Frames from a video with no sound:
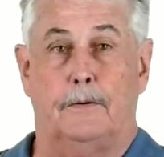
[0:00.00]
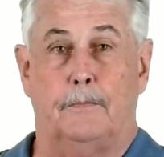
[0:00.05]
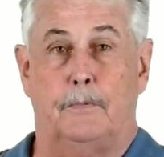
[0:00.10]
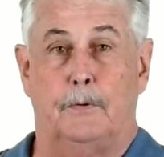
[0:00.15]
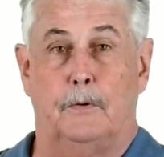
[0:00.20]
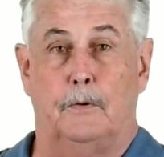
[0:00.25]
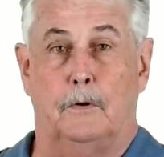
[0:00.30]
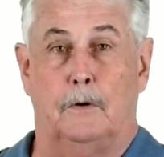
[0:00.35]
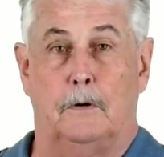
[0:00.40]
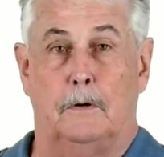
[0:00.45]
the
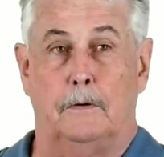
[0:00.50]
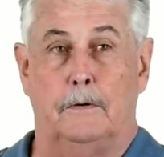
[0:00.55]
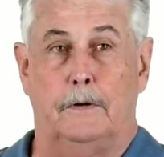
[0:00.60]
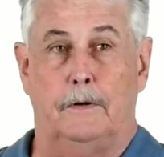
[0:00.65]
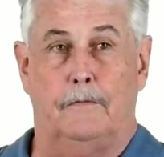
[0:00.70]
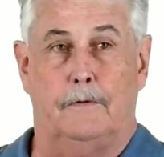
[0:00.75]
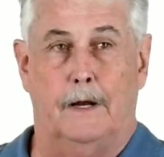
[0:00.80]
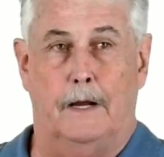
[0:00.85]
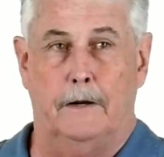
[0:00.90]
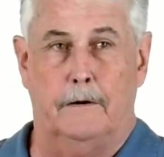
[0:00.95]
pool,
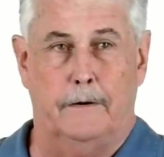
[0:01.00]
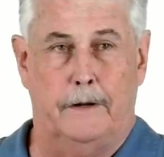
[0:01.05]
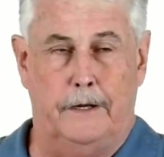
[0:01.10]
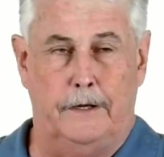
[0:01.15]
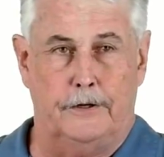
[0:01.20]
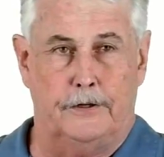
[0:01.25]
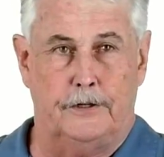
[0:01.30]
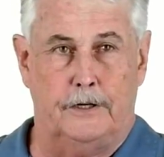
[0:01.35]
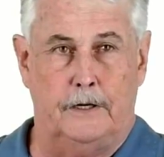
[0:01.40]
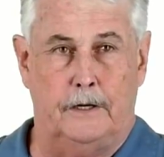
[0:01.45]
you've got your
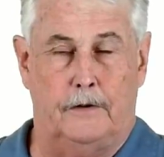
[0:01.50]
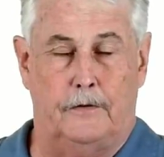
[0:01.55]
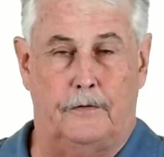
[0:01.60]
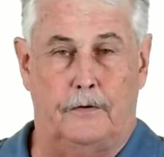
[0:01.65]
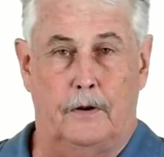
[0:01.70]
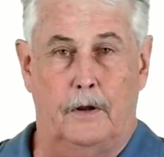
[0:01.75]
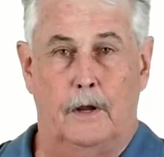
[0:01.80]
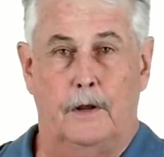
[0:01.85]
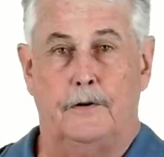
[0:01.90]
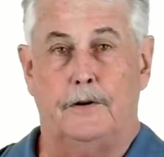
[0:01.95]
heat sheets.